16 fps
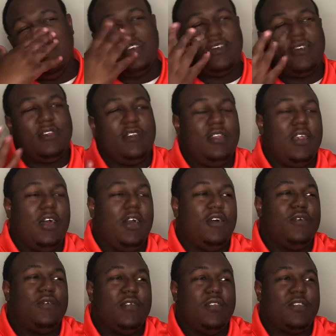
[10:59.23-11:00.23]
It's
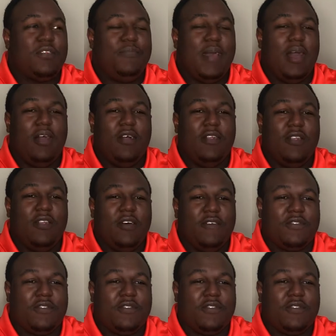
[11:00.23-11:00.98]
it's about a love